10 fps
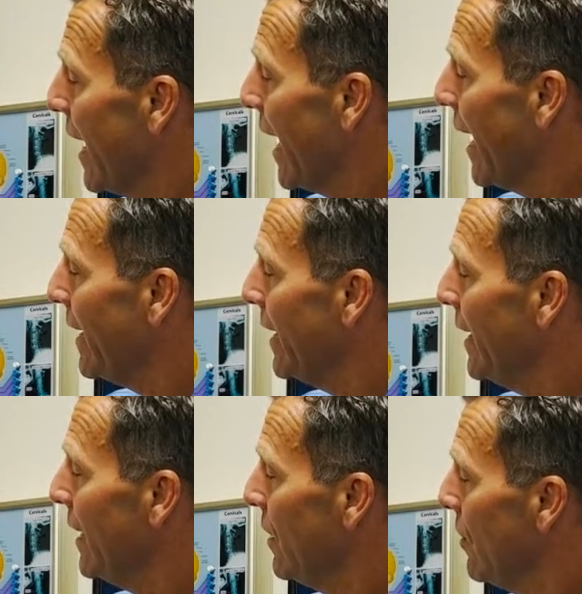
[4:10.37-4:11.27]
and
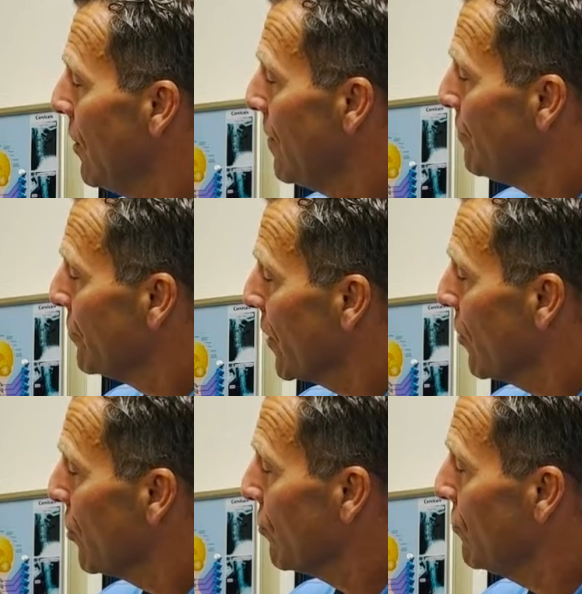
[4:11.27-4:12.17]
in
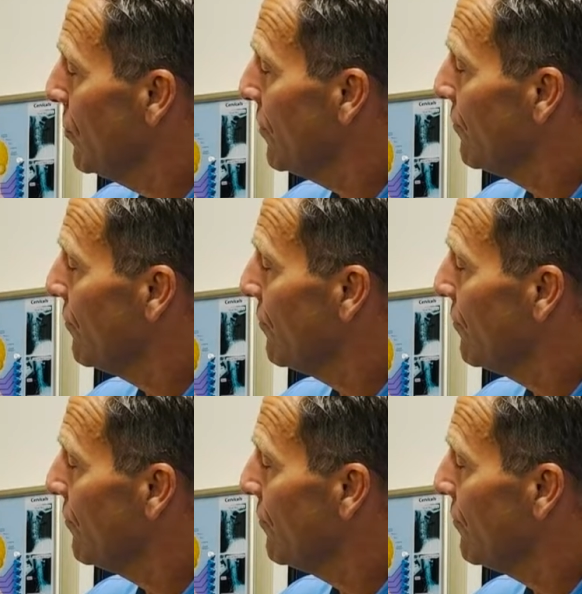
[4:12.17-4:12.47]
through the